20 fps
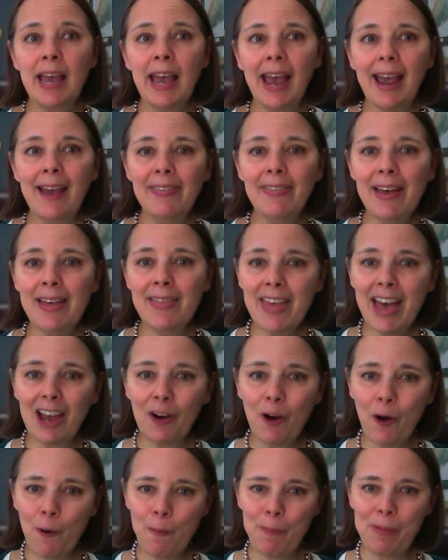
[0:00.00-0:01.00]
And then
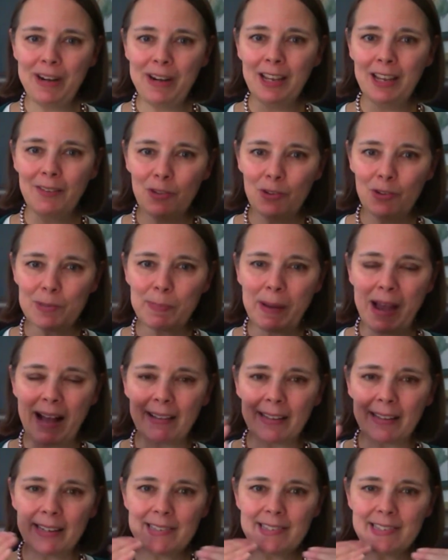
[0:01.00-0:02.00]
that opening of those
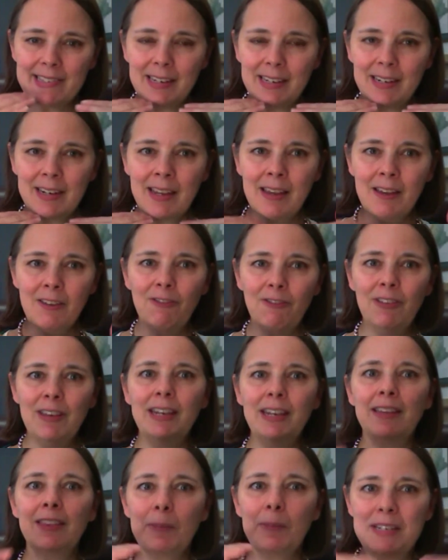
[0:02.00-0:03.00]
ballots and
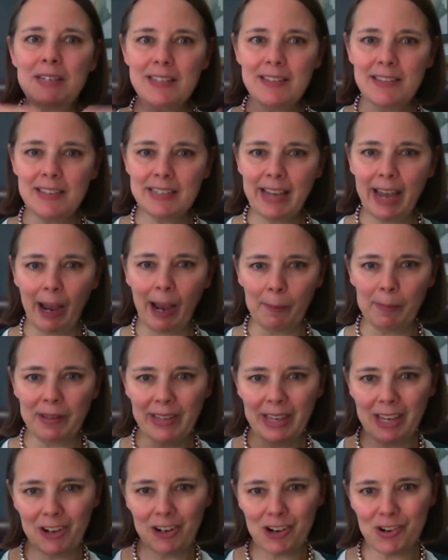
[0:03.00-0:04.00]
feeding them into the
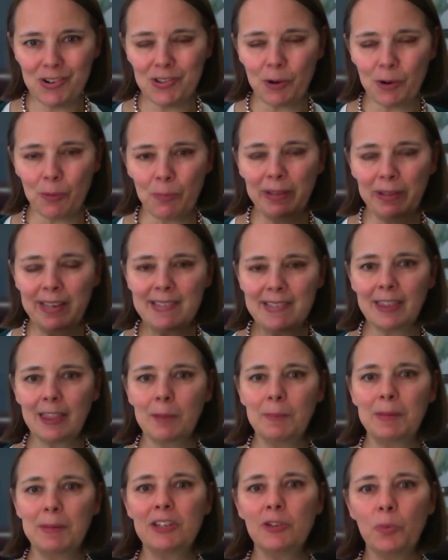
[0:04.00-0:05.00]
tabulators or placing
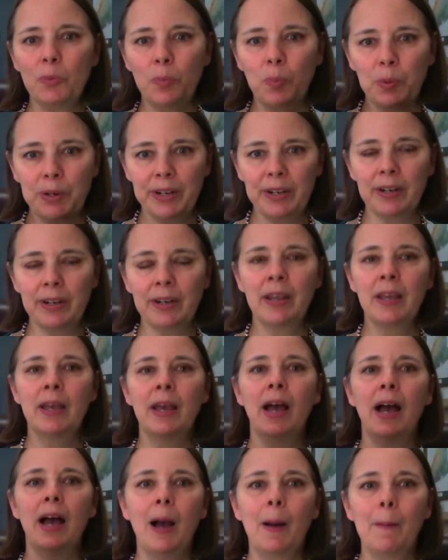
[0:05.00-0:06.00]
them into wooden
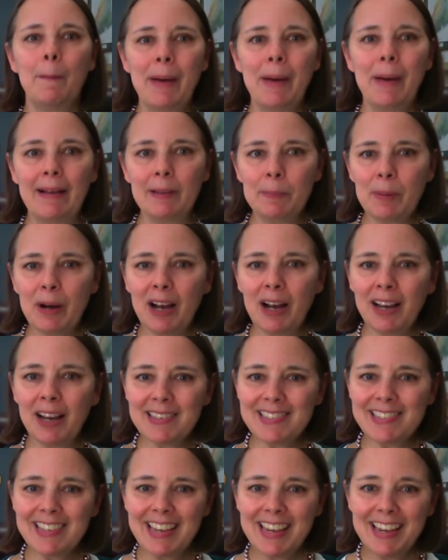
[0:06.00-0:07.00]
ballot
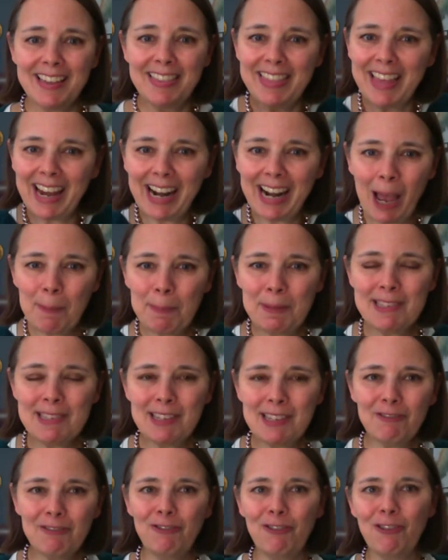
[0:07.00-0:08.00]
box, that happens
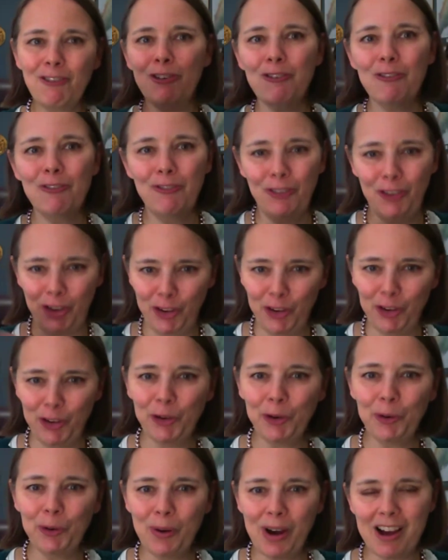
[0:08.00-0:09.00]
in full
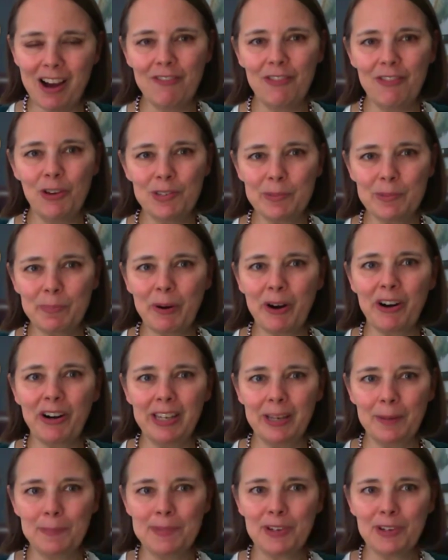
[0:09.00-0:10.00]
view of those
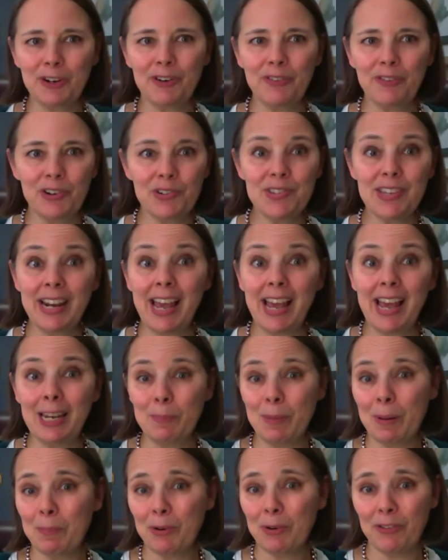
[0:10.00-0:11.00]
party observers and any
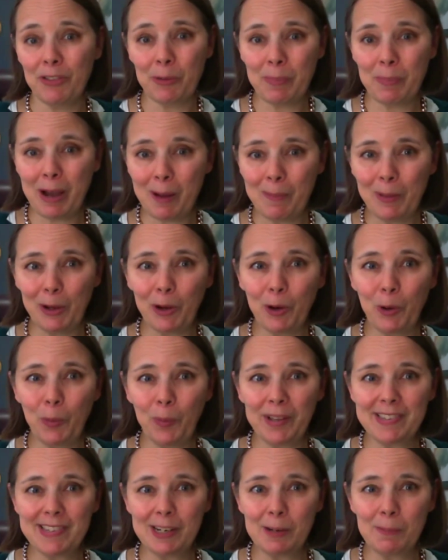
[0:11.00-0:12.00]
member of the public who
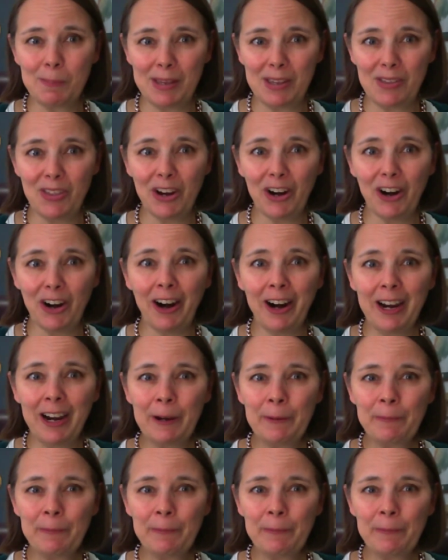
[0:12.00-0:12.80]
wants to be there.